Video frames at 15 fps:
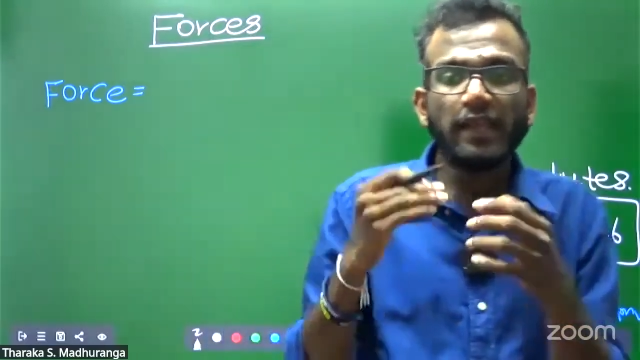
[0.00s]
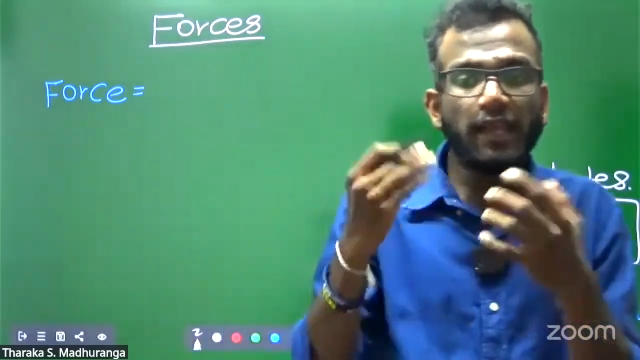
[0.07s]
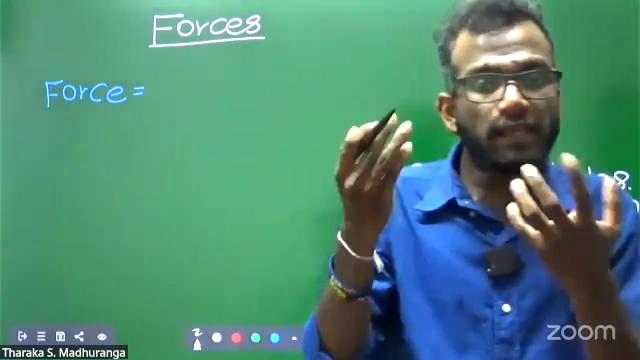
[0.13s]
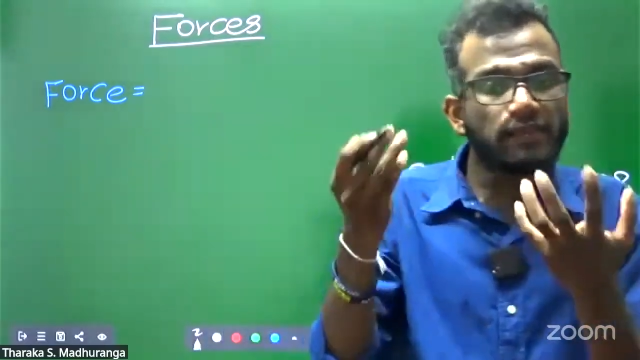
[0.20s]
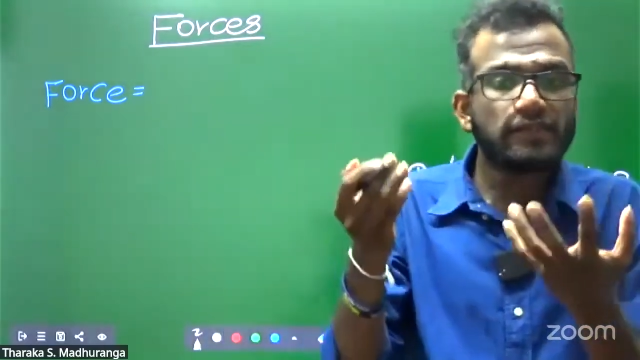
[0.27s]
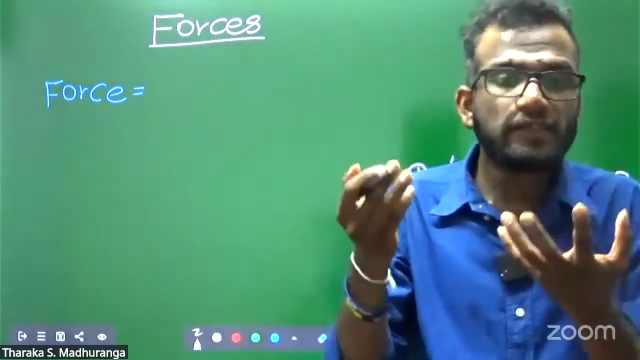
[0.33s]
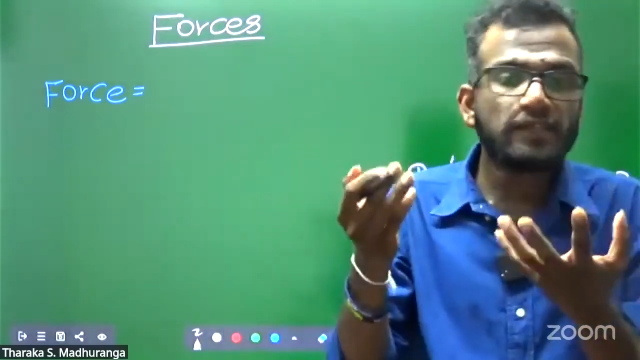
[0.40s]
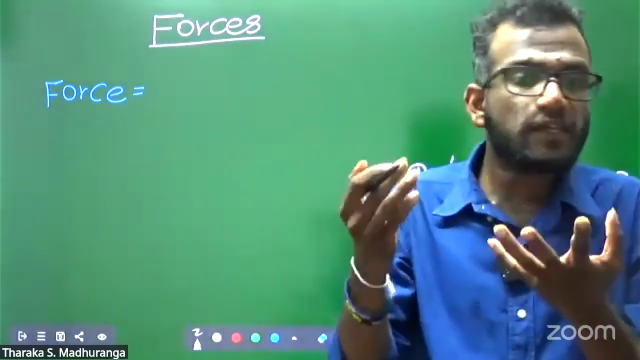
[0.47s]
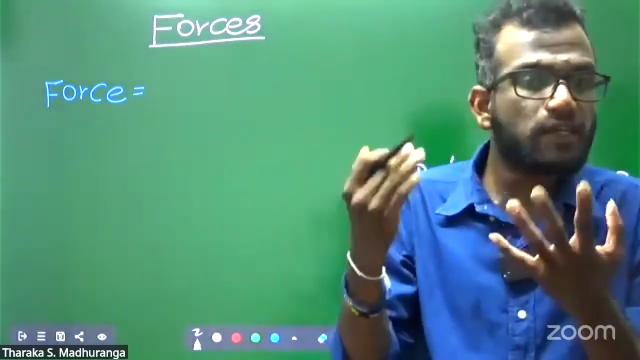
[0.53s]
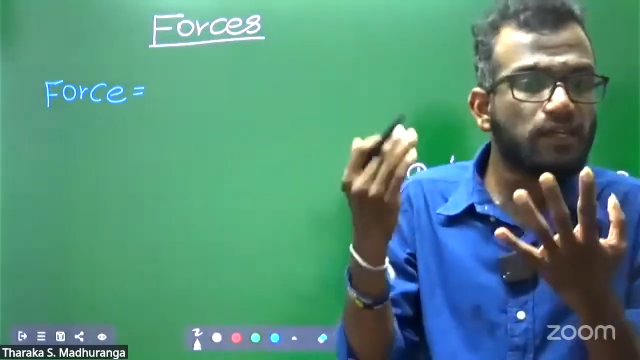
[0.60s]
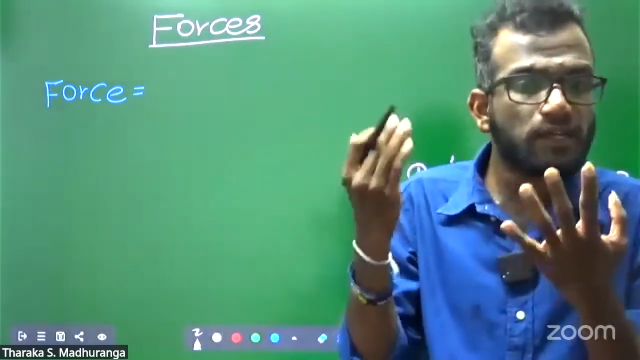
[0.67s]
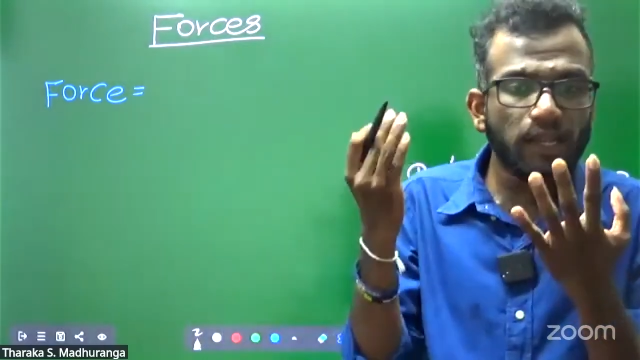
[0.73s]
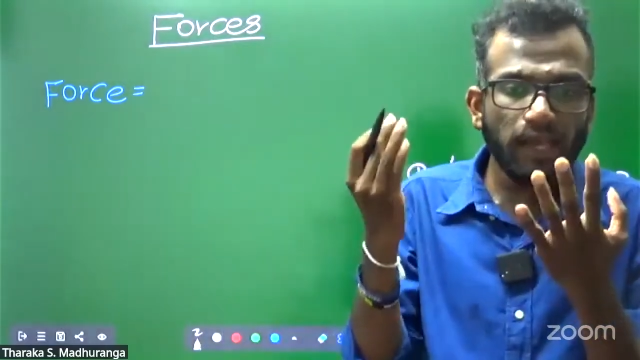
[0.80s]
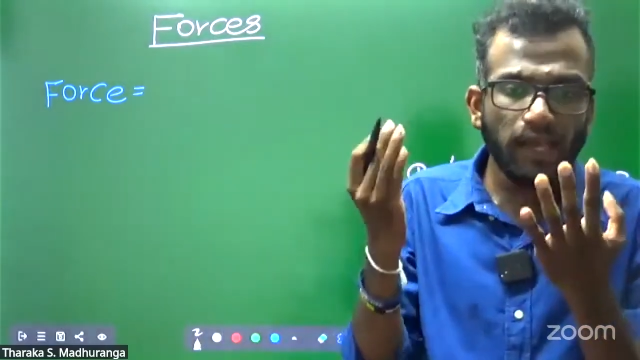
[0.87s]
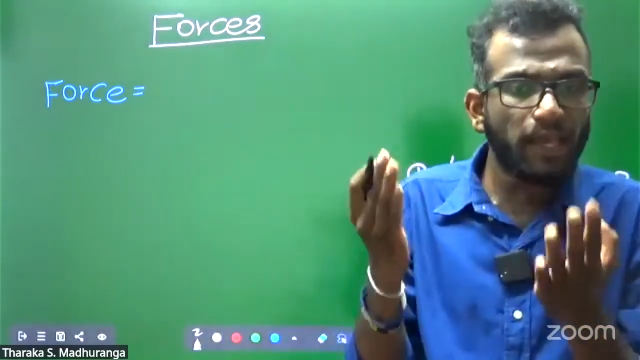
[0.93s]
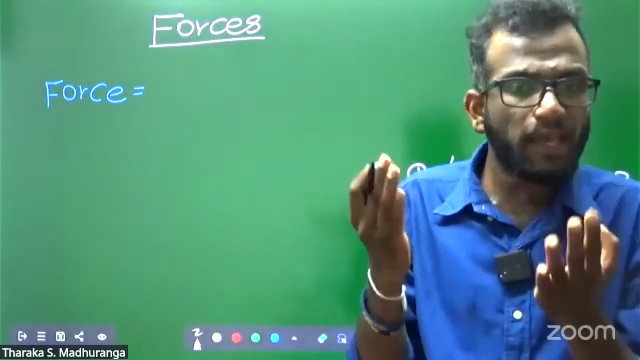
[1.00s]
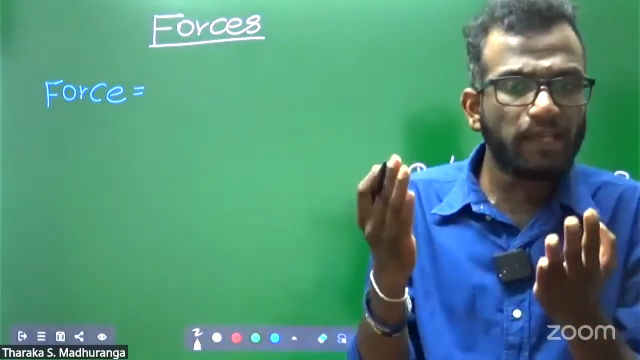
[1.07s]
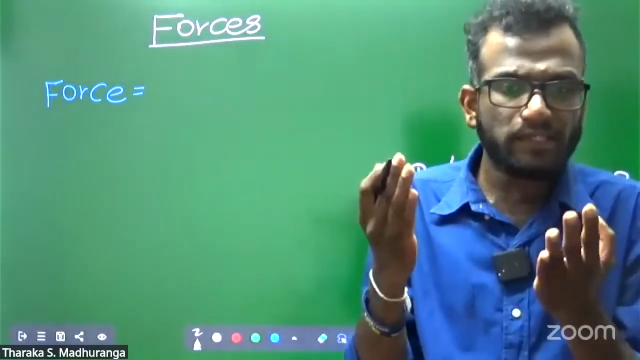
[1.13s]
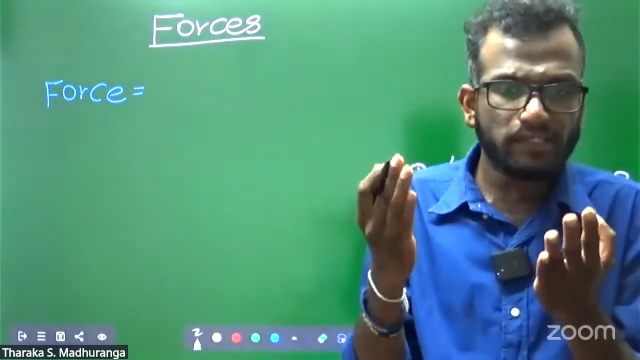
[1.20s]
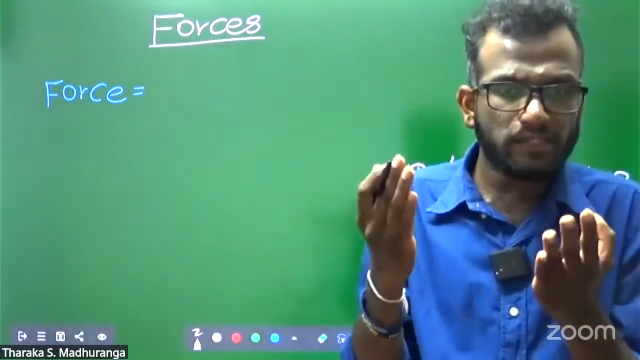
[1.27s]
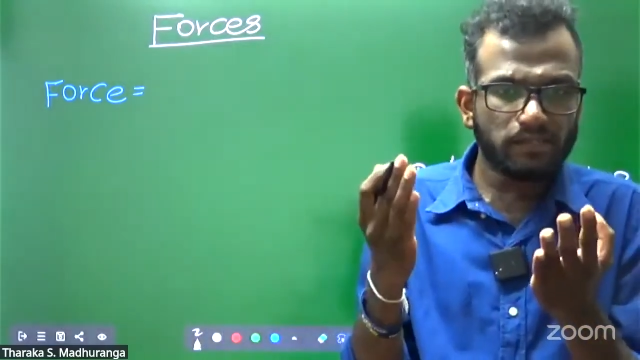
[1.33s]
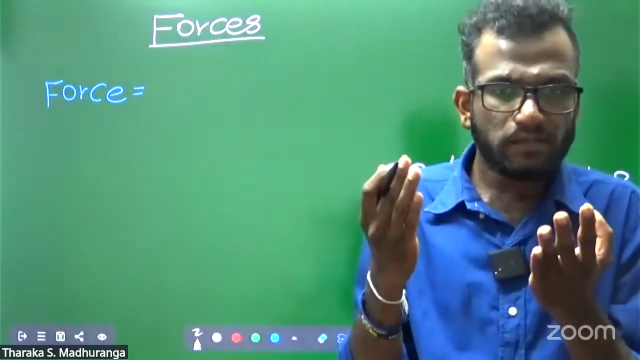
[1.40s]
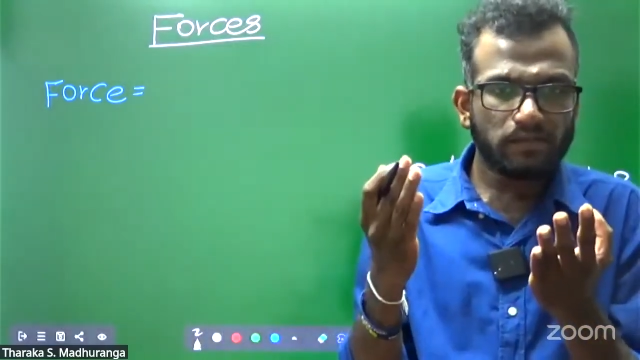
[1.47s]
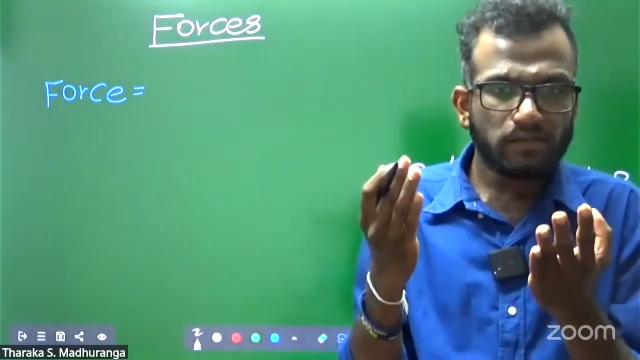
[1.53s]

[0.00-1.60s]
external agent.